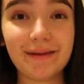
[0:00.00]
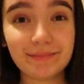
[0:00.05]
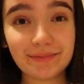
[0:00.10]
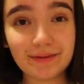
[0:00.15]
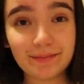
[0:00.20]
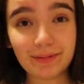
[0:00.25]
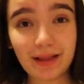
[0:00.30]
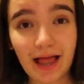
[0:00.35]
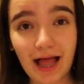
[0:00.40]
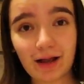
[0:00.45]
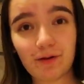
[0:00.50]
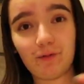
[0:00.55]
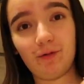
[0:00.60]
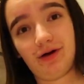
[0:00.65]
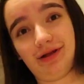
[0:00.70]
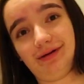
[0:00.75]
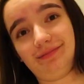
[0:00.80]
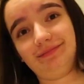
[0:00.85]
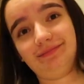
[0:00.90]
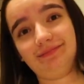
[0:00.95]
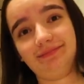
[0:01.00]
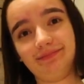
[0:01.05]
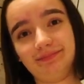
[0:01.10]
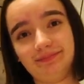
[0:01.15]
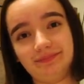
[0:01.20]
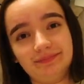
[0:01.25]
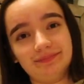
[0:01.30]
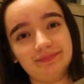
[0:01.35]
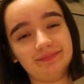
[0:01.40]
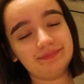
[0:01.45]
the black one
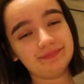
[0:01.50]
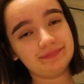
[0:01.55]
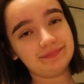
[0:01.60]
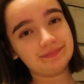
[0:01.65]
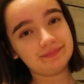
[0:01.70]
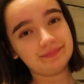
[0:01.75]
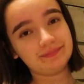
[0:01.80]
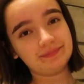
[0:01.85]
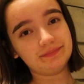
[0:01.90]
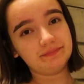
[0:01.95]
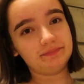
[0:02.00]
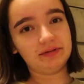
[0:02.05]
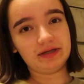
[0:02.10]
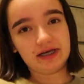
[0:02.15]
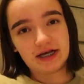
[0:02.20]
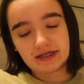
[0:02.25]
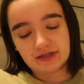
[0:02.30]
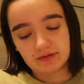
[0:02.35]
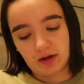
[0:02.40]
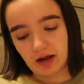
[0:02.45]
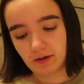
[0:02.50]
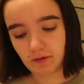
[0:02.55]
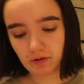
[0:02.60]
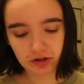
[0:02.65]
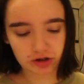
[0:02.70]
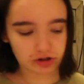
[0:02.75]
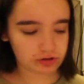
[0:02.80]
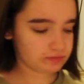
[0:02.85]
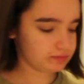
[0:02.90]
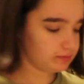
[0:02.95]
because I want to.